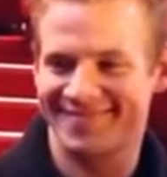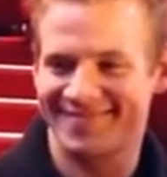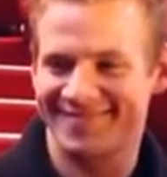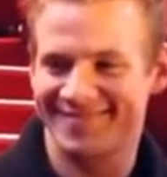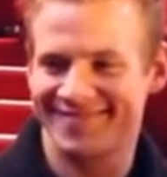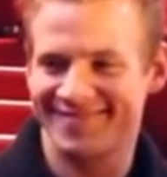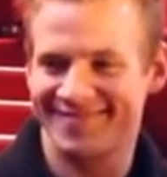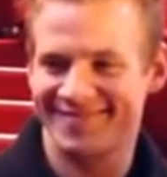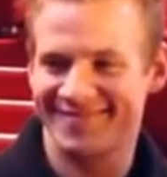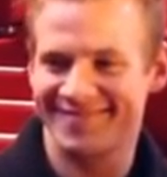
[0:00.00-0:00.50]

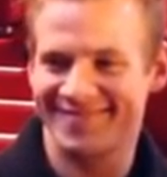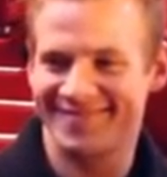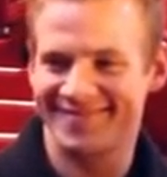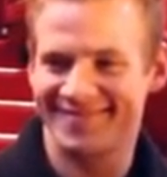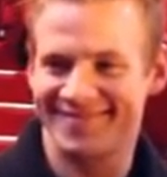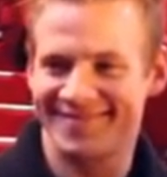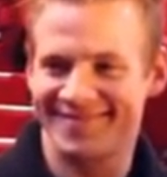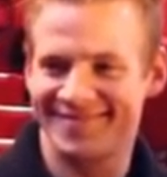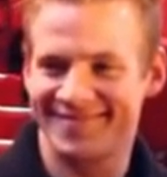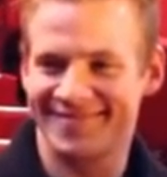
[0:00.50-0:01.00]

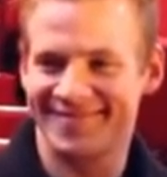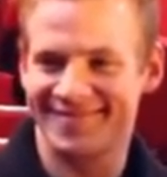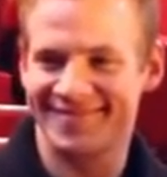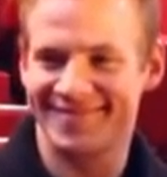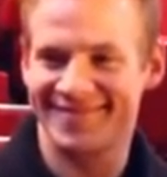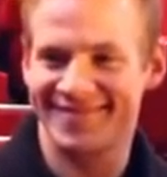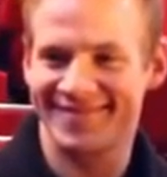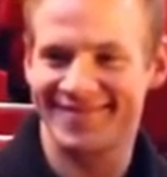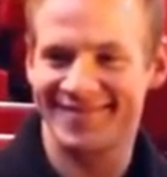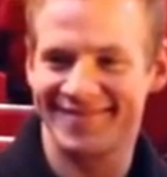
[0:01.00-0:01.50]

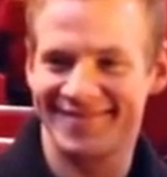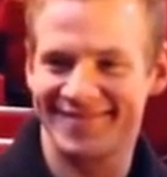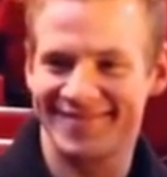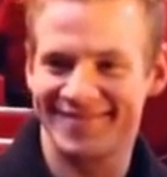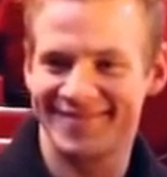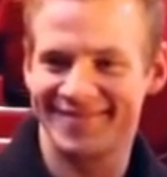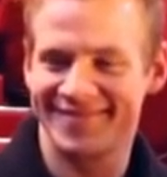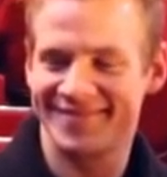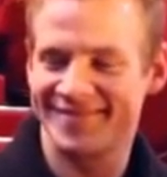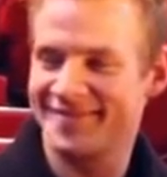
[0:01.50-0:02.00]

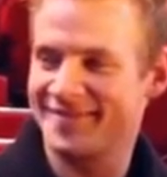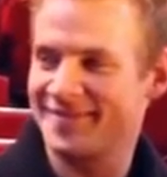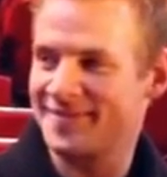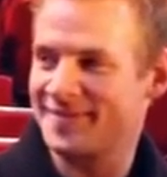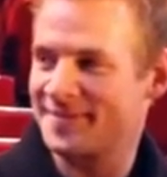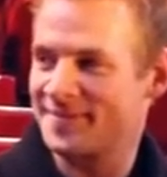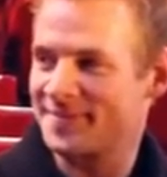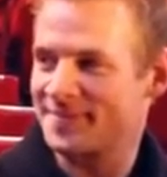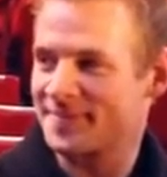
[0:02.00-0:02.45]
[no speech]